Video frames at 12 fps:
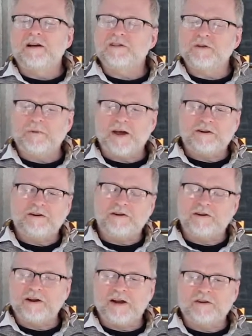So
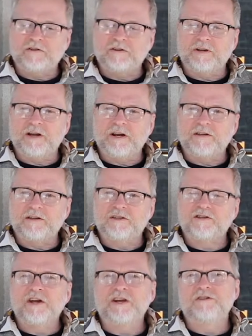bacteria actually
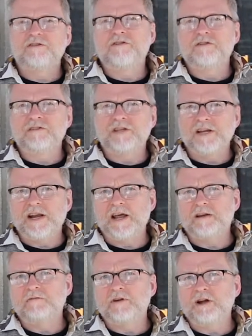exchange
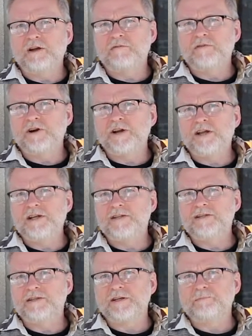DNA very
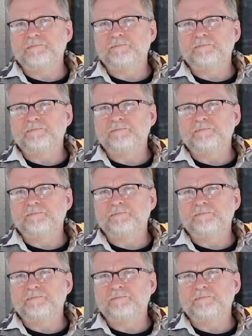easily.